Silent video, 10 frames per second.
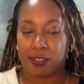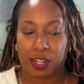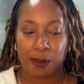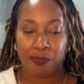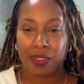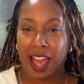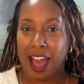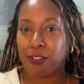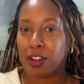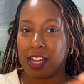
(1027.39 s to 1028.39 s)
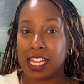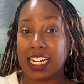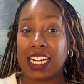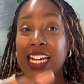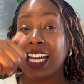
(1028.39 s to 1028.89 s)
her. I have one
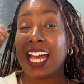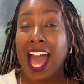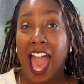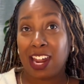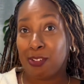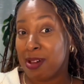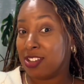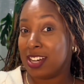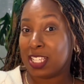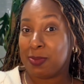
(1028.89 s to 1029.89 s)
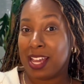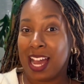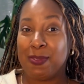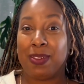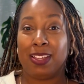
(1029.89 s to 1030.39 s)
here and on my dresser
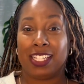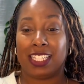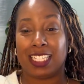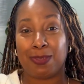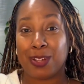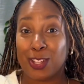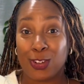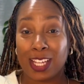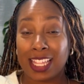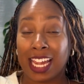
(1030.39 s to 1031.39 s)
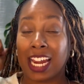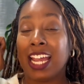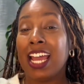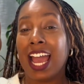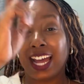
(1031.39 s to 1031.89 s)
behind me just in case I put a drink there,
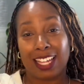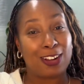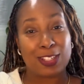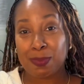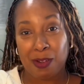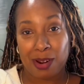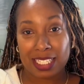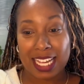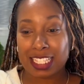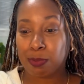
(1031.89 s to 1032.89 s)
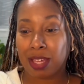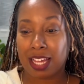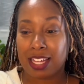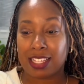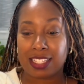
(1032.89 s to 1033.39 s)
and then also at my work desk
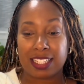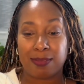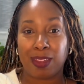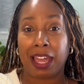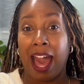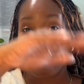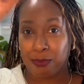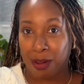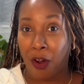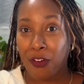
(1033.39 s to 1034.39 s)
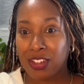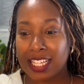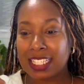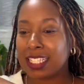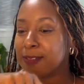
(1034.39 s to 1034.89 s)
because like at my
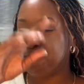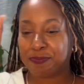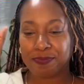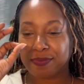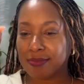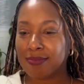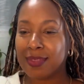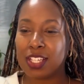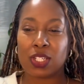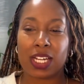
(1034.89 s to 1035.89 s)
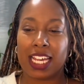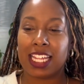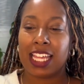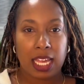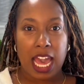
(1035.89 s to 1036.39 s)
office. So good.
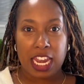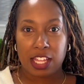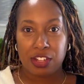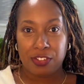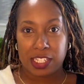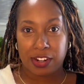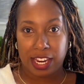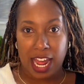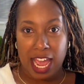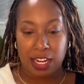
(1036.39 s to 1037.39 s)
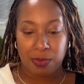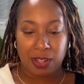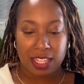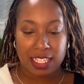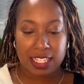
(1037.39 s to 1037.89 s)
Another really great item
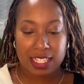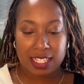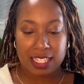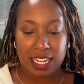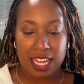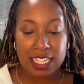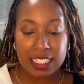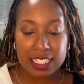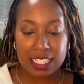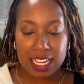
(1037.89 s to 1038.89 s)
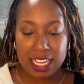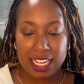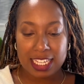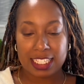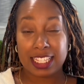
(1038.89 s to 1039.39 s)
on this list
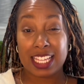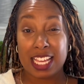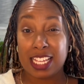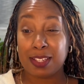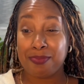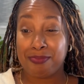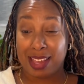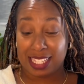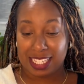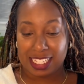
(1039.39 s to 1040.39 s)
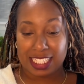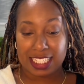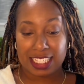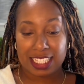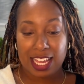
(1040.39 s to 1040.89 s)
is these
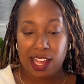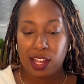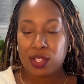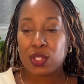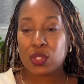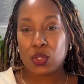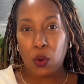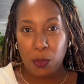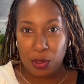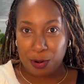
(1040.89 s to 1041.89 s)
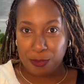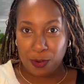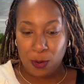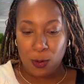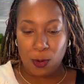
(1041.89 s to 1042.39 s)
mittens. So
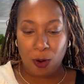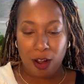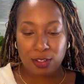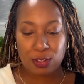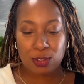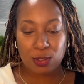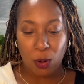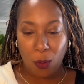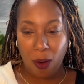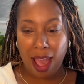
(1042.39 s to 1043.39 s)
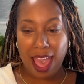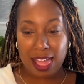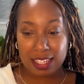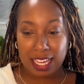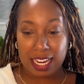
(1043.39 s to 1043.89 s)
beautiful, so
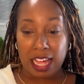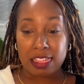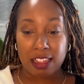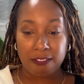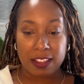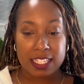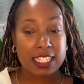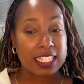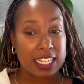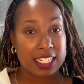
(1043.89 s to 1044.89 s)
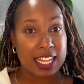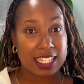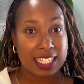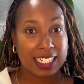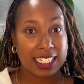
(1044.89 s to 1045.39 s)
elegant. I love the stitch that's
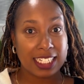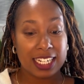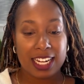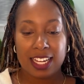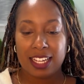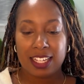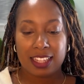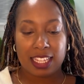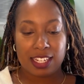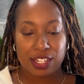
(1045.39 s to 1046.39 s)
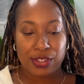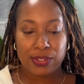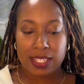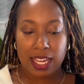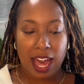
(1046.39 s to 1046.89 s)
here that they're
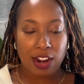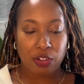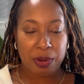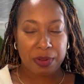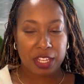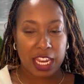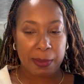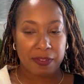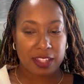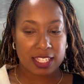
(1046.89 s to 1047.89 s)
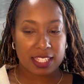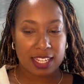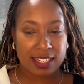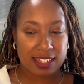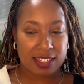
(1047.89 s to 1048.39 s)
using. I don't remember the name of this
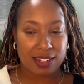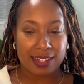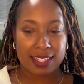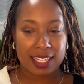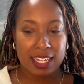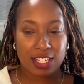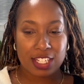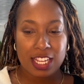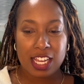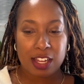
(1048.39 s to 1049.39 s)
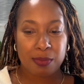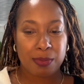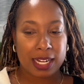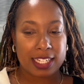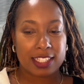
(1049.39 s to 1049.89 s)
stitch, the star stitch,
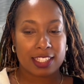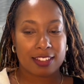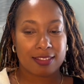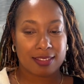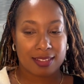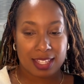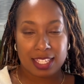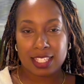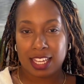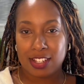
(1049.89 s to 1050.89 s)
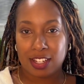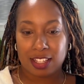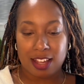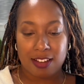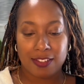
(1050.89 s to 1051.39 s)
but these kitchen
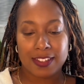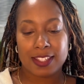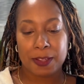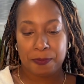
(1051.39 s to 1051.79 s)
gloves,